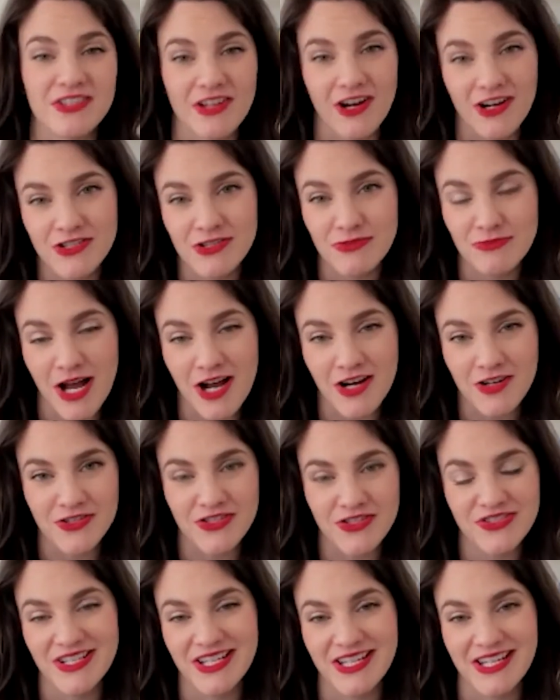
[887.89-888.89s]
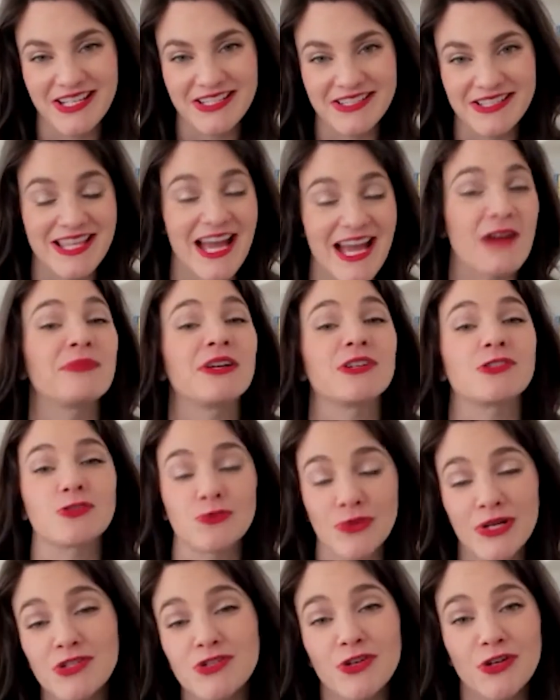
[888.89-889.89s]
our democracy is that much
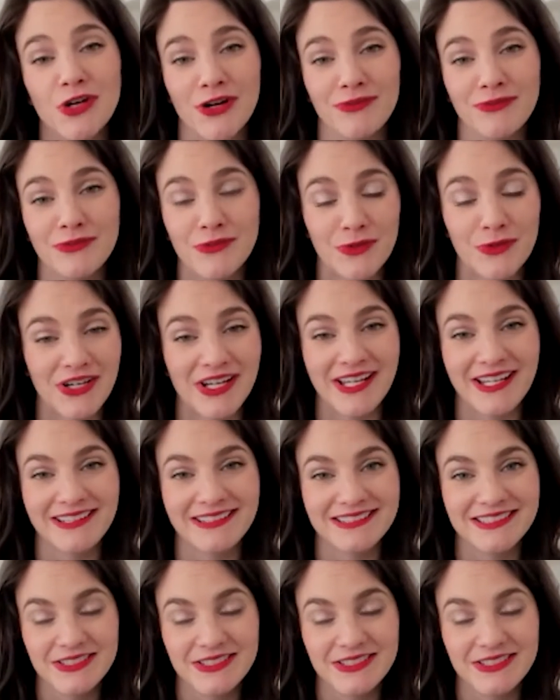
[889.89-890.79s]
richer for it.